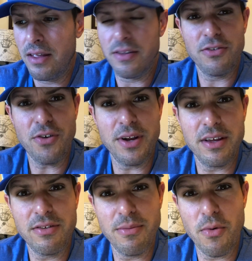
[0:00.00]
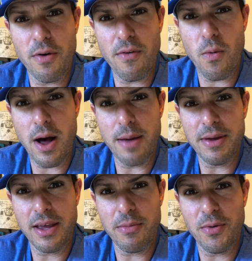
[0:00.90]
this is turning into more of a why I
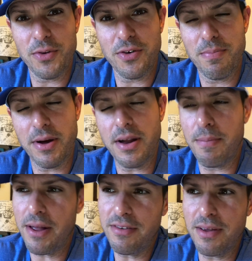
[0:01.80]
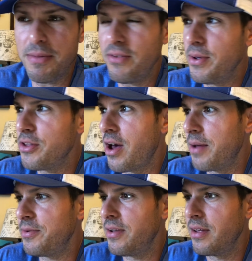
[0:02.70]
became a realtor. But I'm bouncing in between
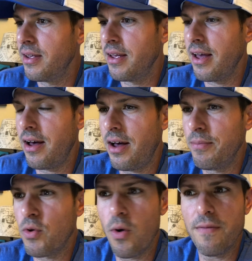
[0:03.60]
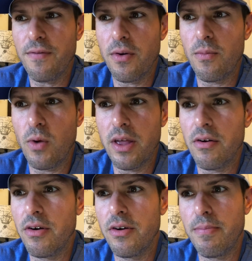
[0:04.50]
jobs, going from
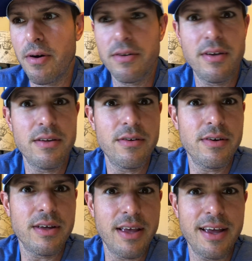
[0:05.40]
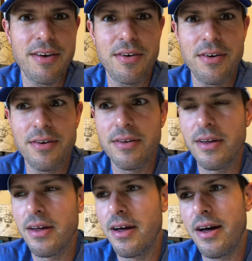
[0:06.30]
waiter to bartender to caterer,
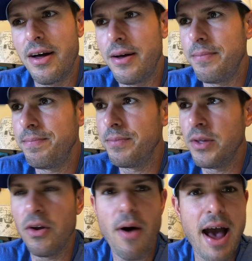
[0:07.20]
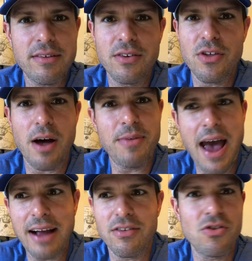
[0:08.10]
acting job to
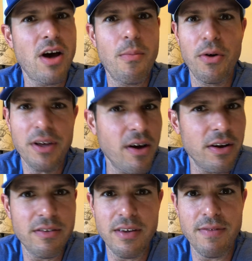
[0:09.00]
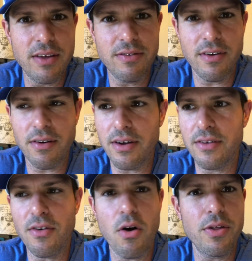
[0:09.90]
acting job, working on a TV
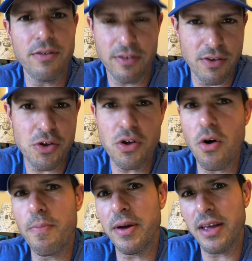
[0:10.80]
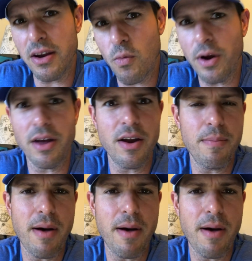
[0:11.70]
series. Oh, this is the show, working on a